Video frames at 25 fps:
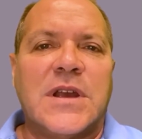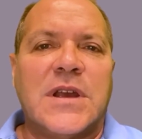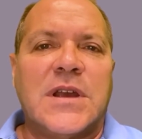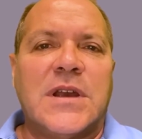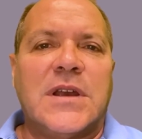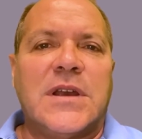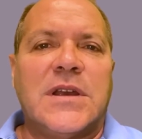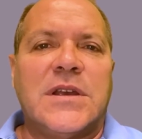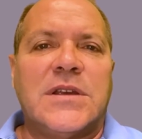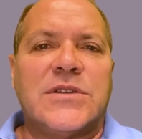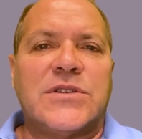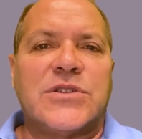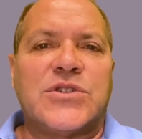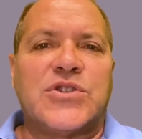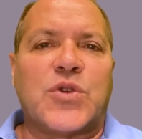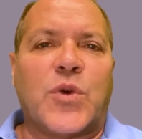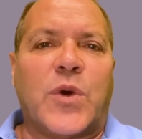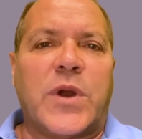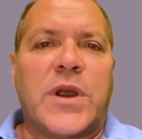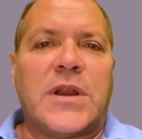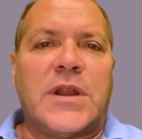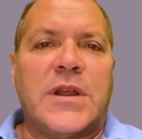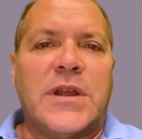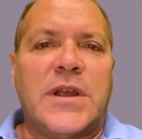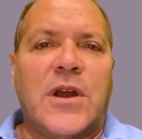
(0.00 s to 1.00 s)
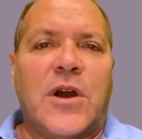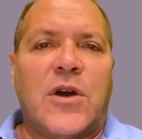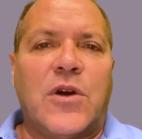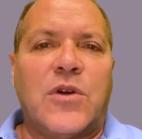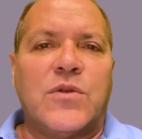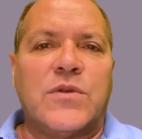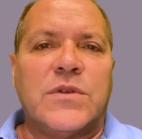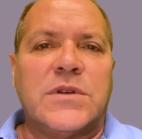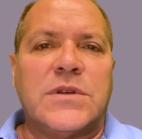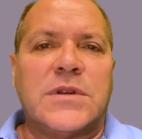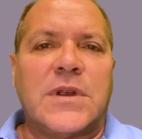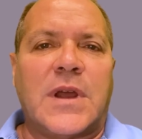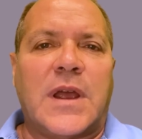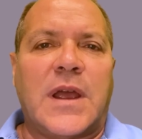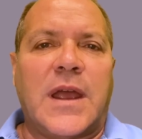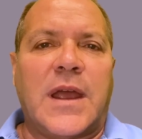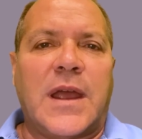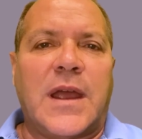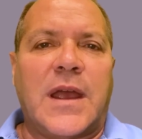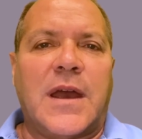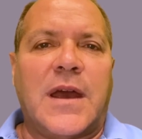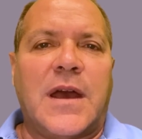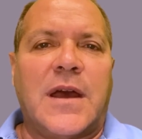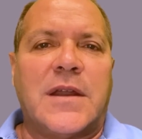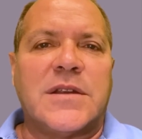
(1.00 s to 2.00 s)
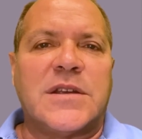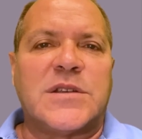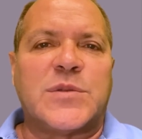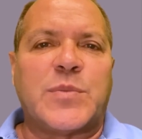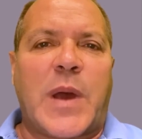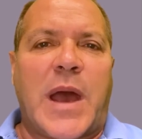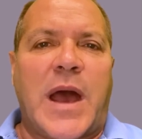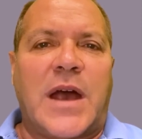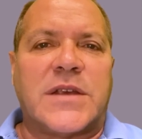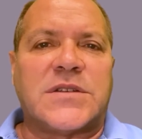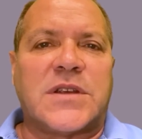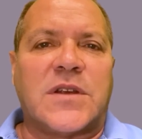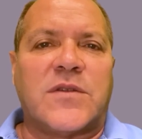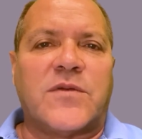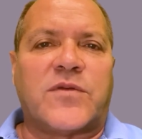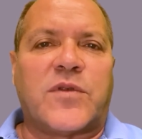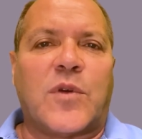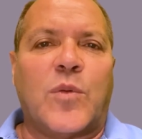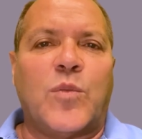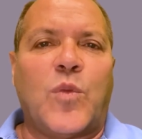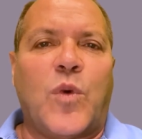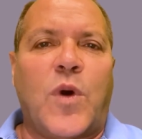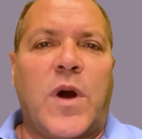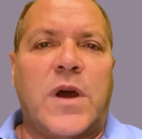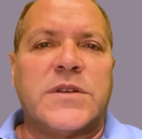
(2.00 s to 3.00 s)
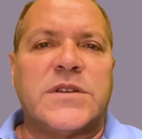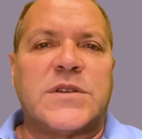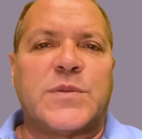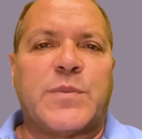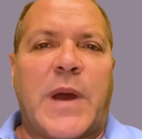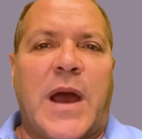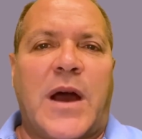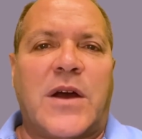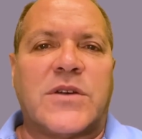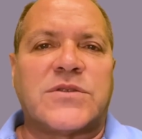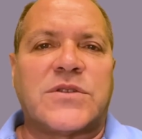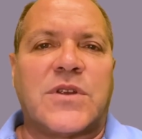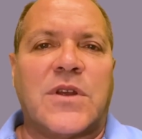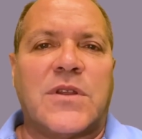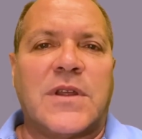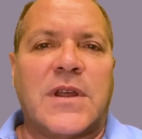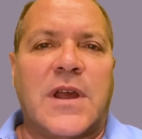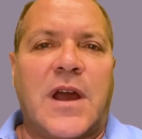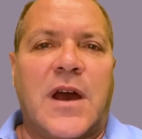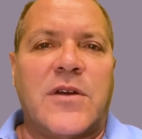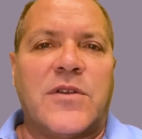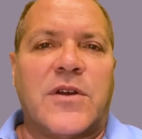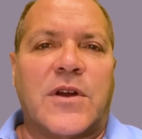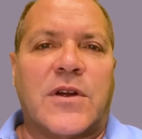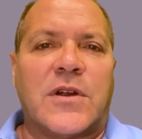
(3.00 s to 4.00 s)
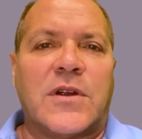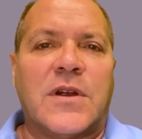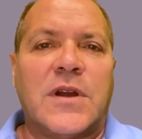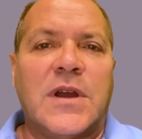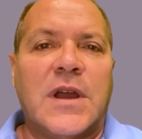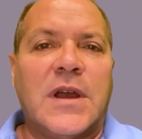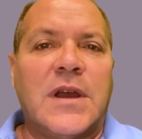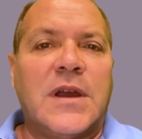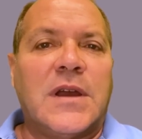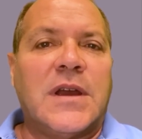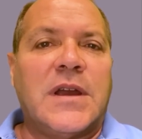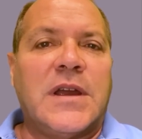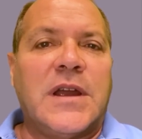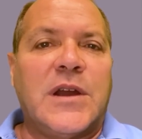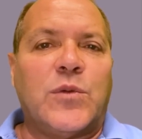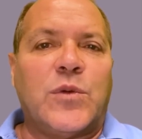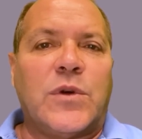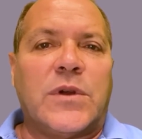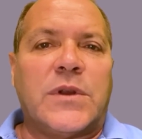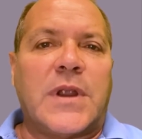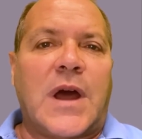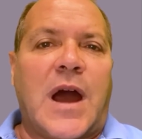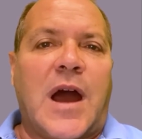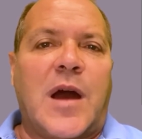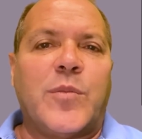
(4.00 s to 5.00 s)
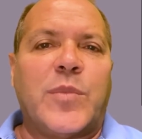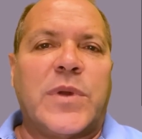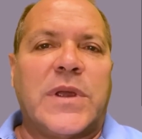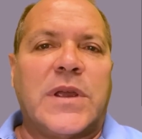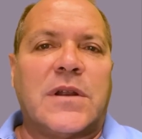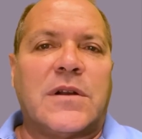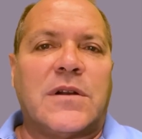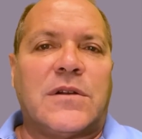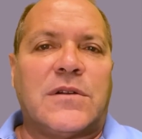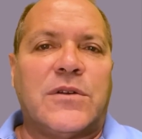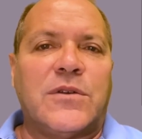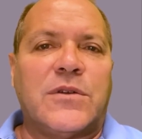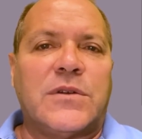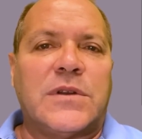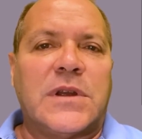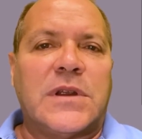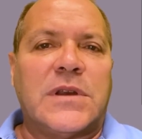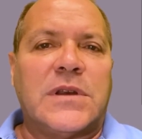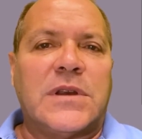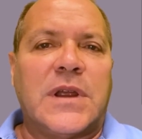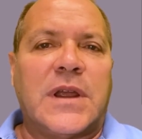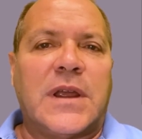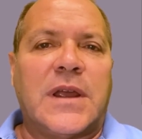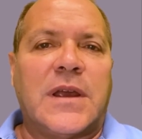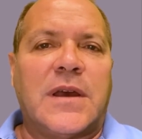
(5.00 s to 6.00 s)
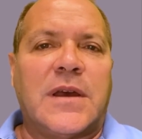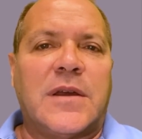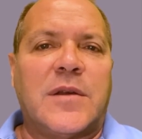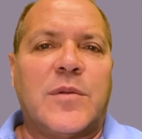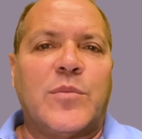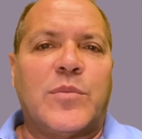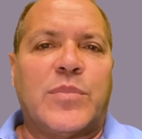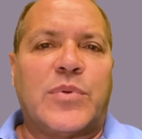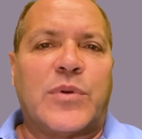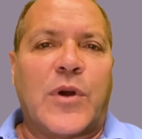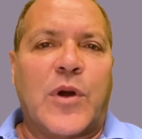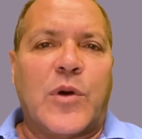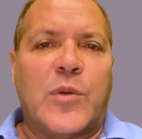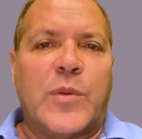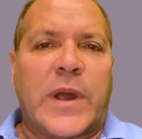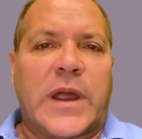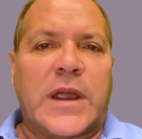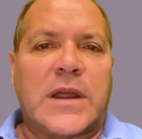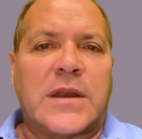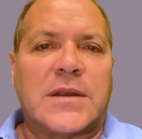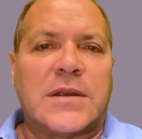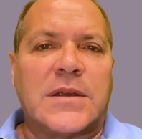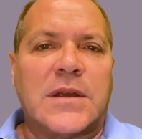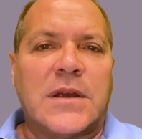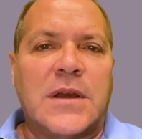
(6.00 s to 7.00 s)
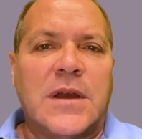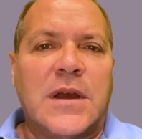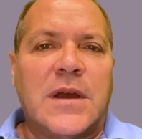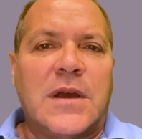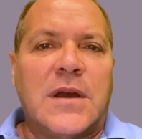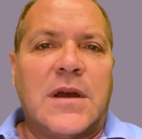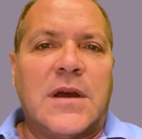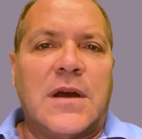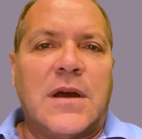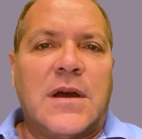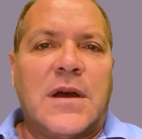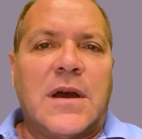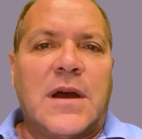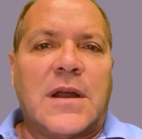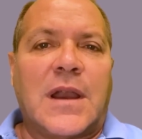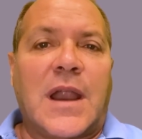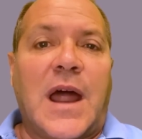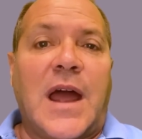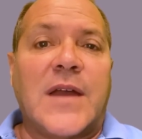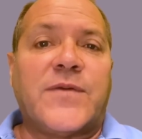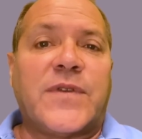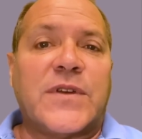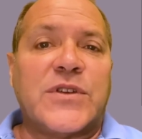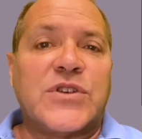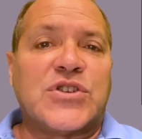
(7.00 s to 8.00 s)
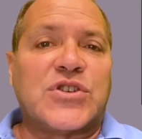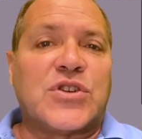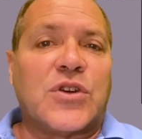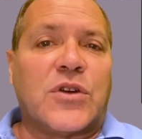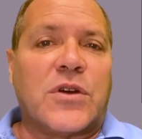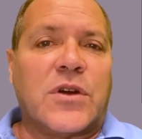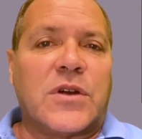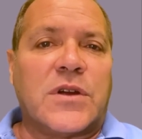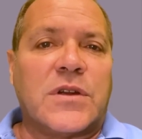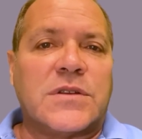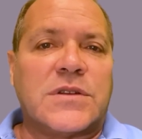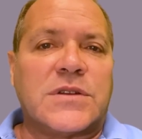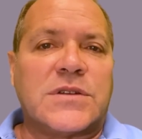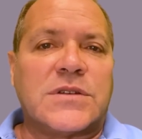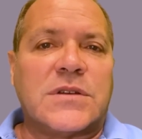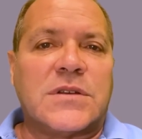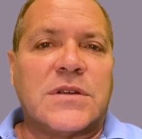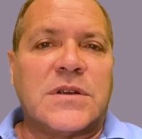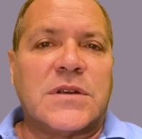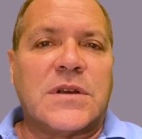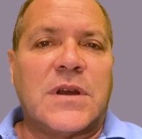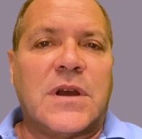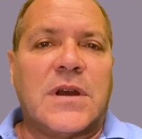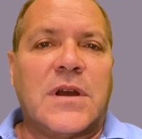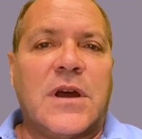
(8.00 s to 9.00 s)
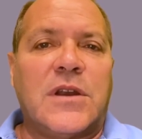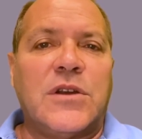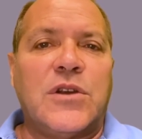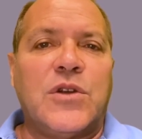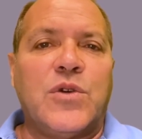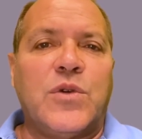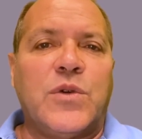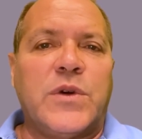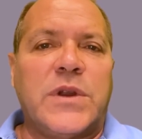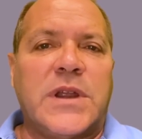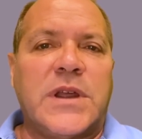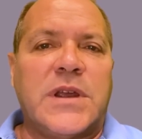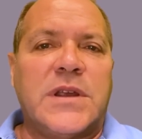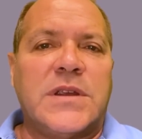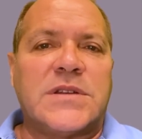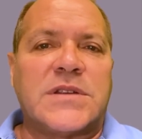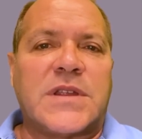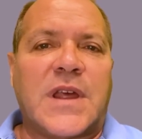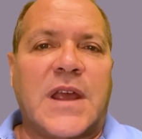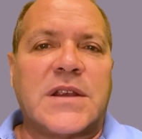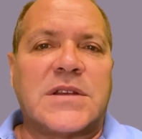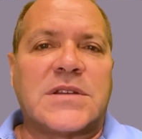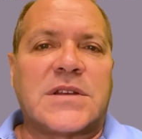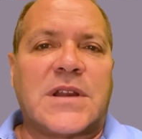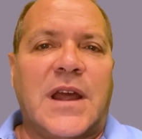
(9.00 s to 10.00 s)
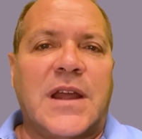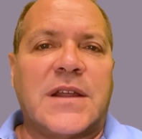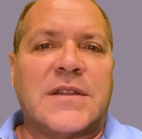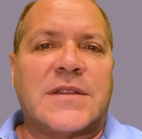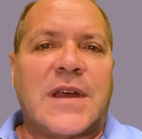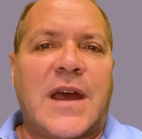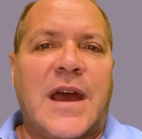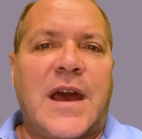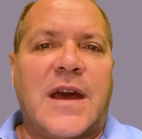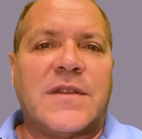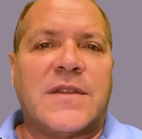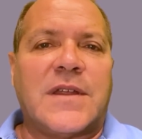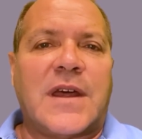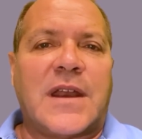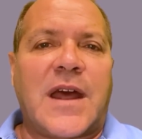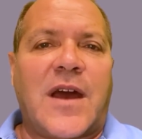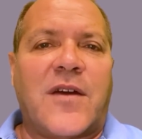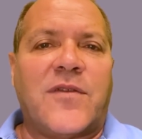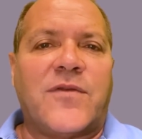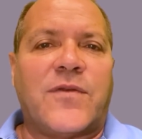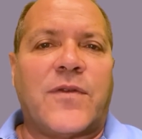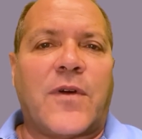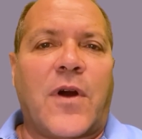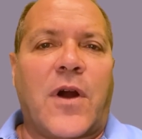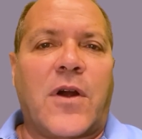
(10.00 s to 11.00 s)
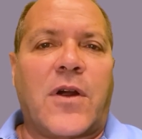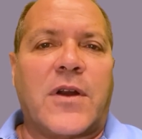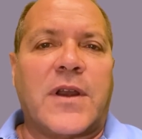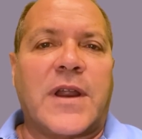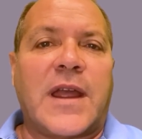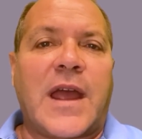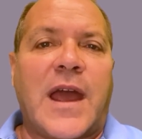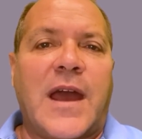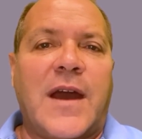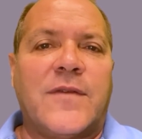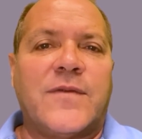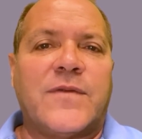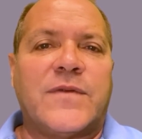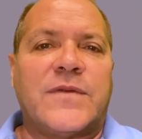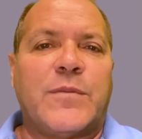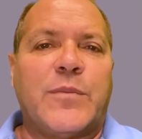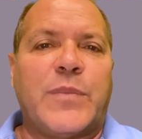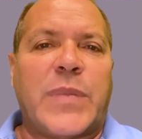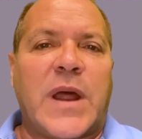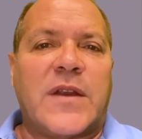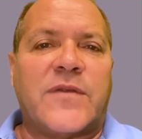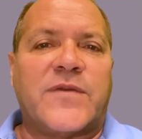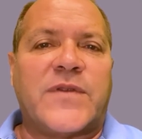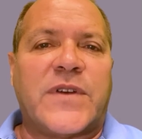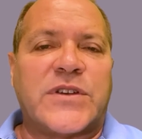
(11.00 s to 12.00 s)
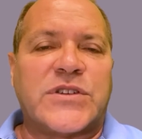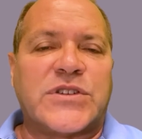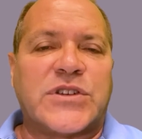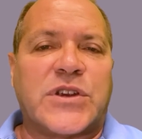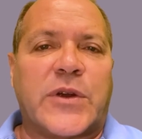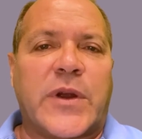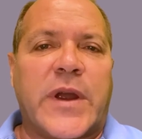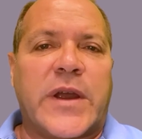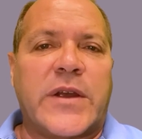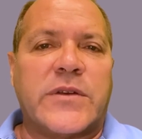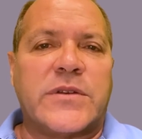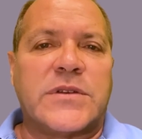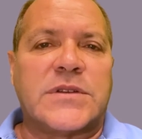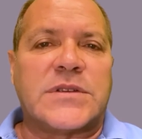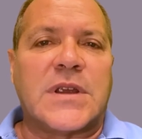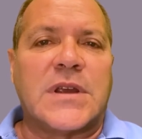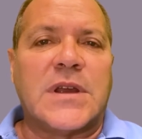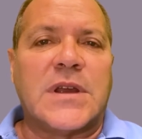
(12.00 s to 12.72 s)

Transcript: is jointly owned and is passing from one spouse to the other, it will not be included in probate. Life insurance, annuities, things like that that have already have beneficiaries